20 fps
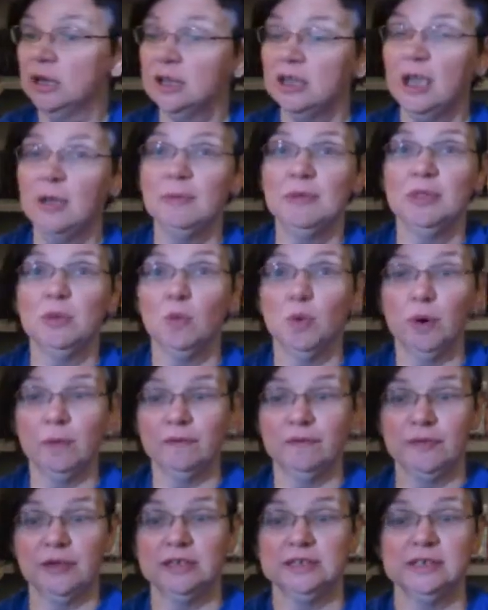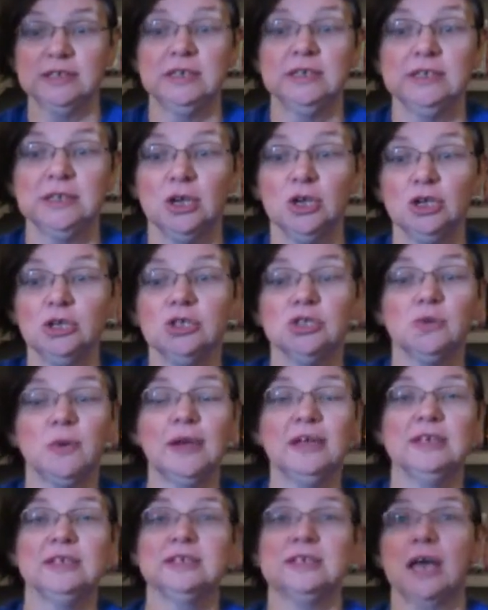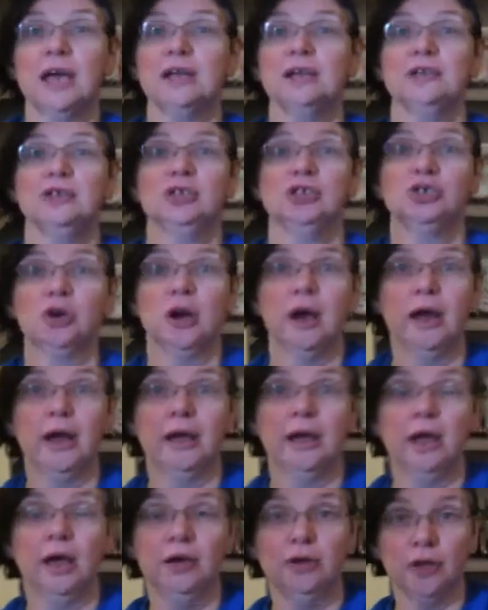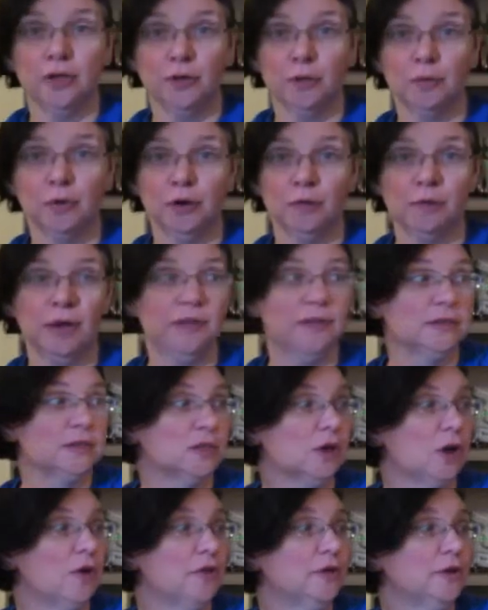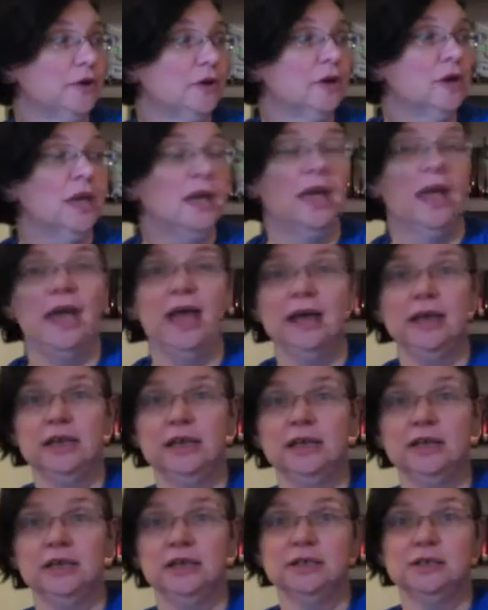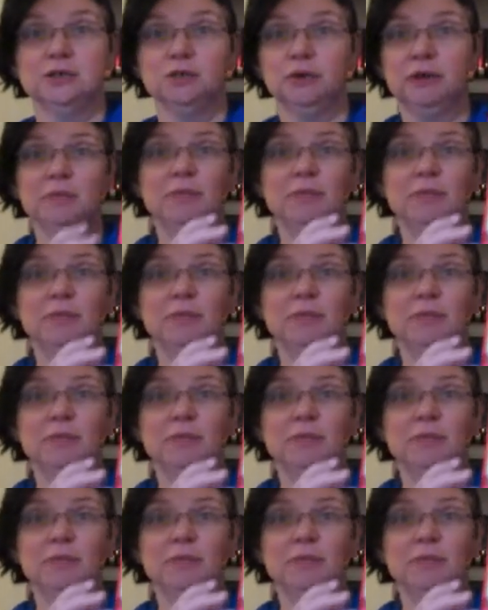Gave me the warm fuzzies. So I decided to try another book by this author, and it is